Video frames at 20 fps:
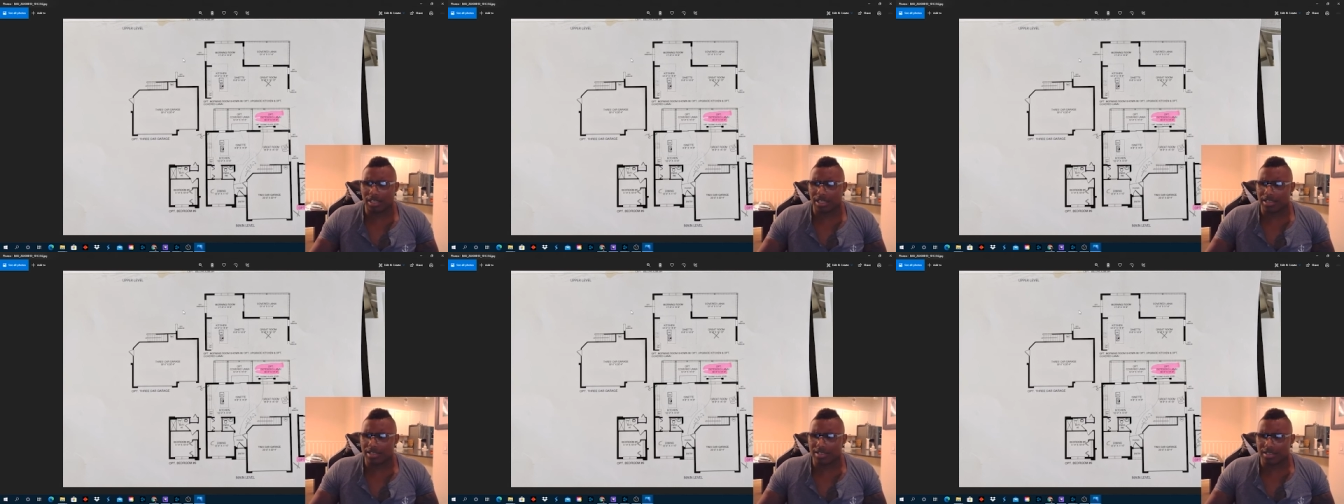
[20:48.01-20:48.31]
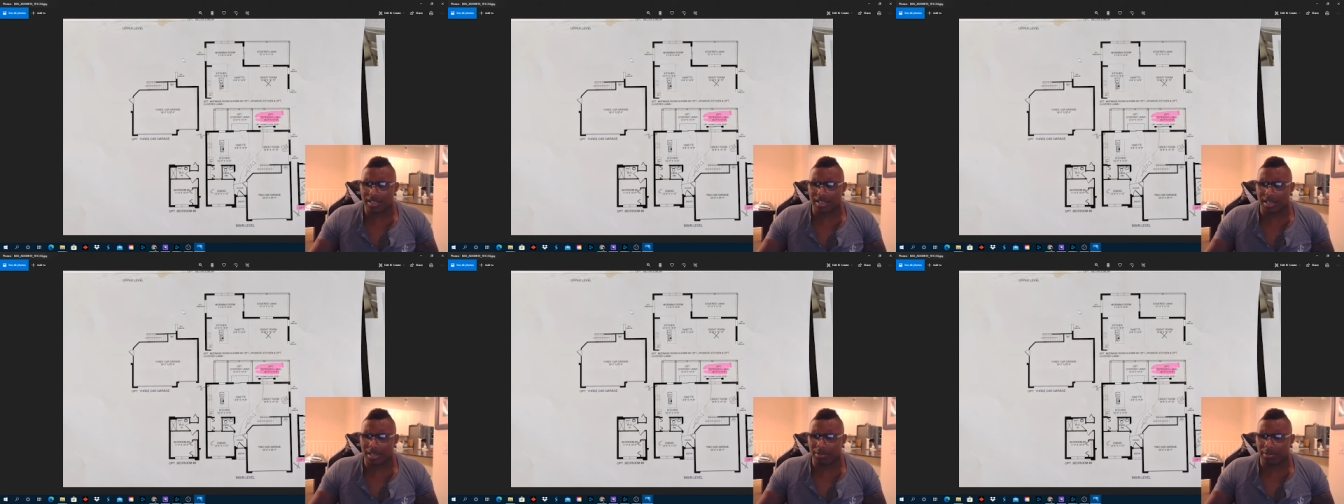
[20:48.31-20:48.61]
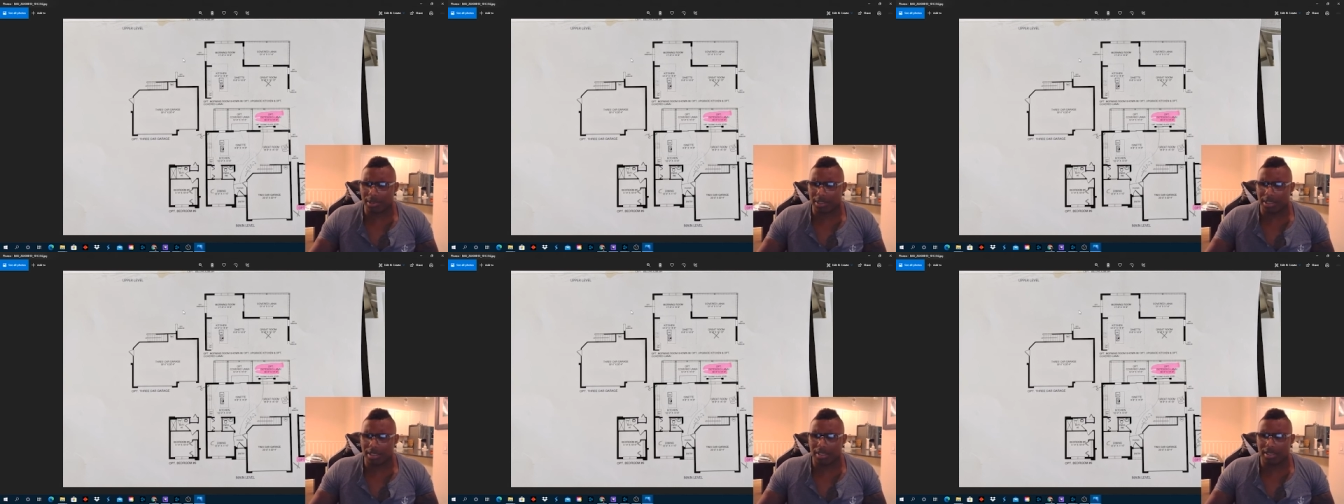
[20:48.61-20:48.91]
It's gonna
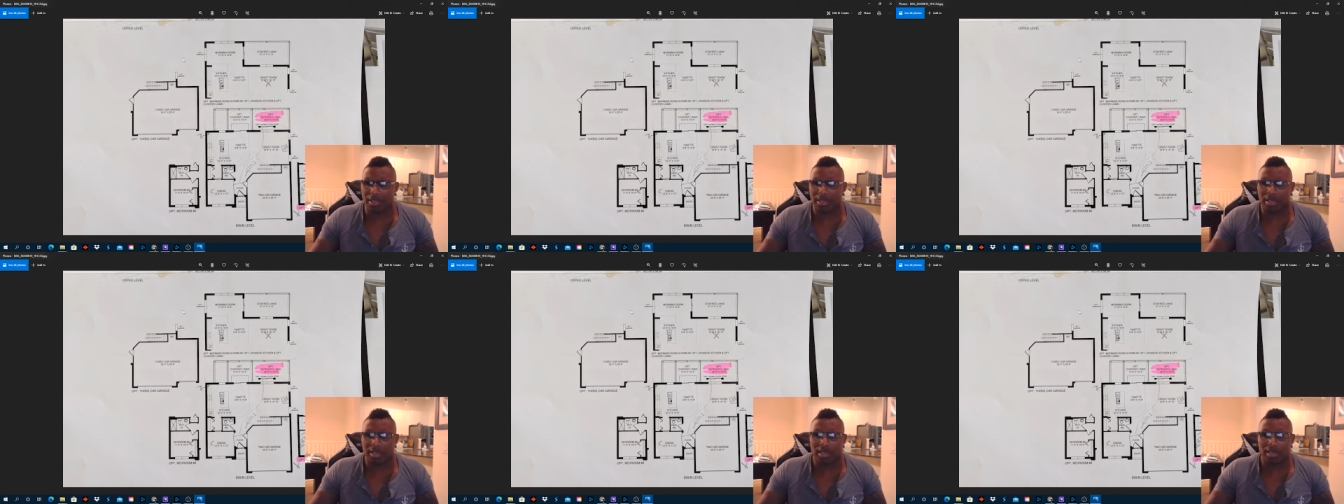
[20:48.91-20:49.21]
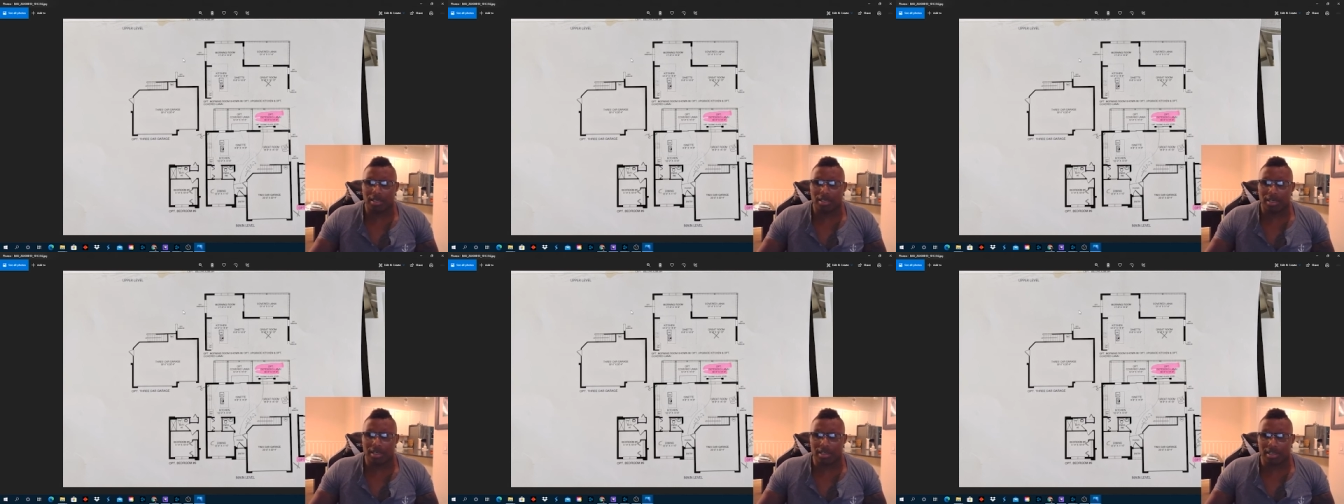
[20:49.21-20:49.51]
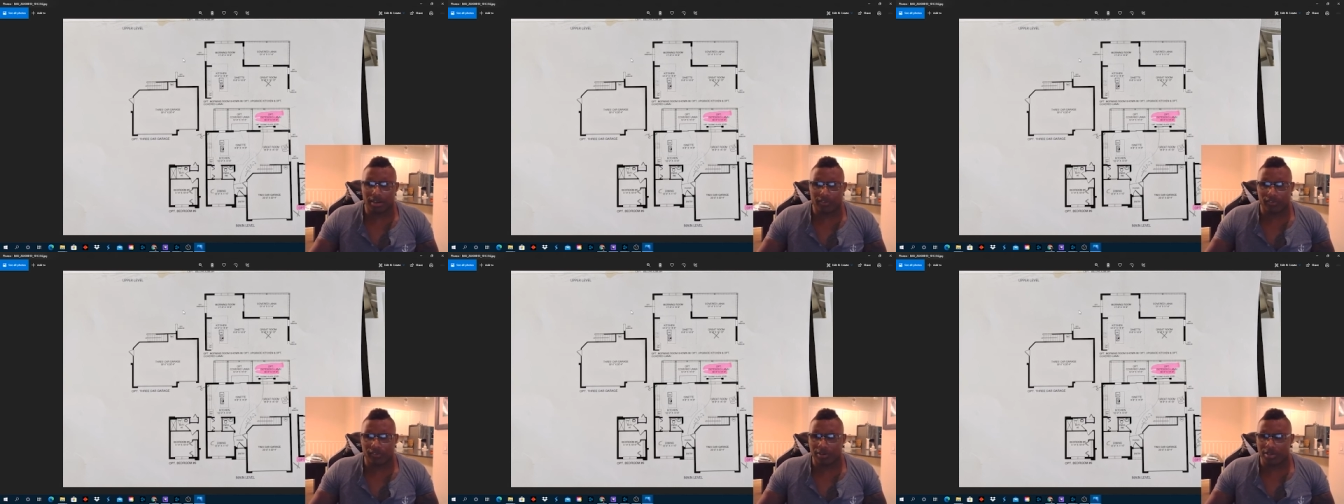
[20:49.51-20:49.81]
be a
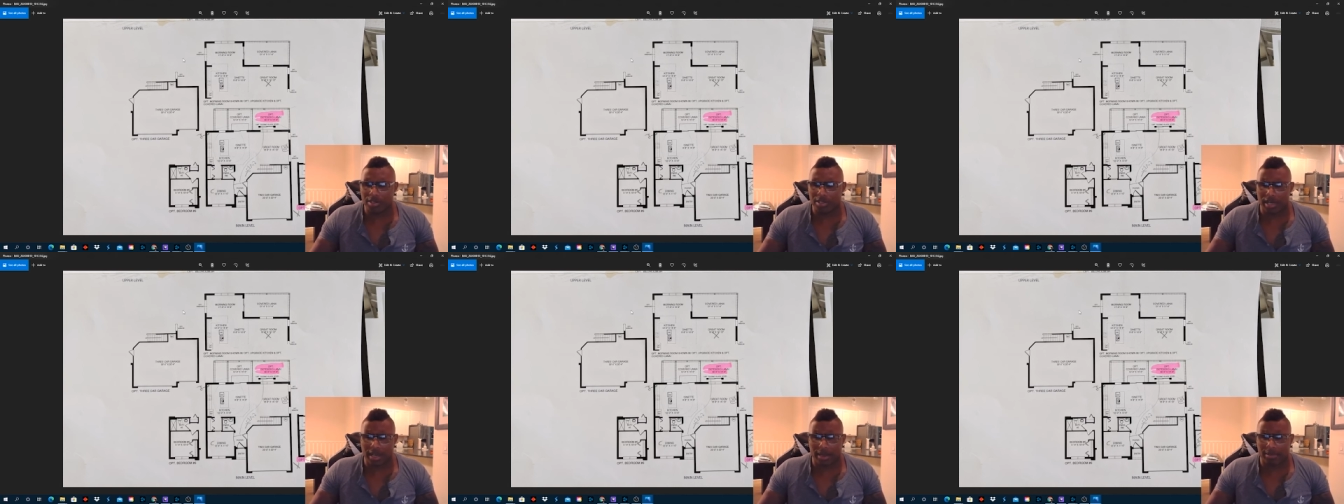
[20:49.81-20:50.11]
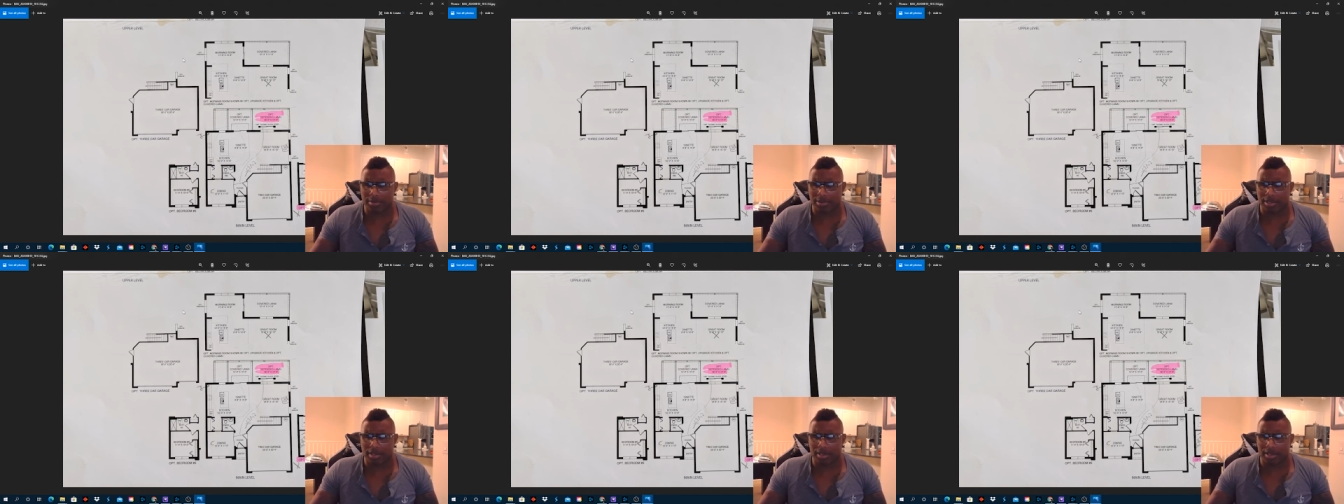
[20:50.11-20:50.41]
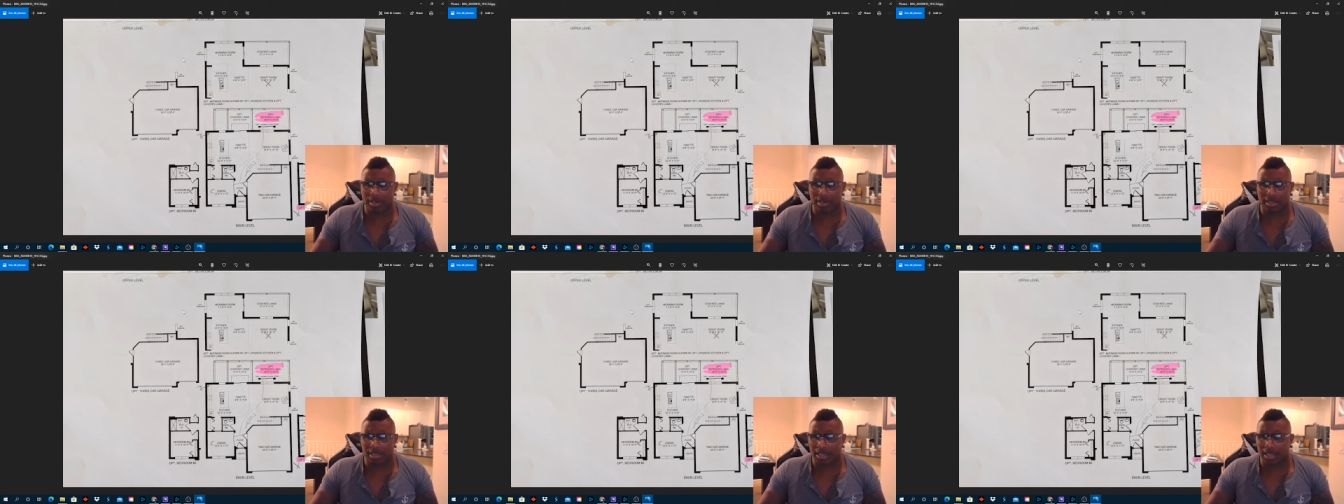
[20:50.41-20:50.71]
different chapter,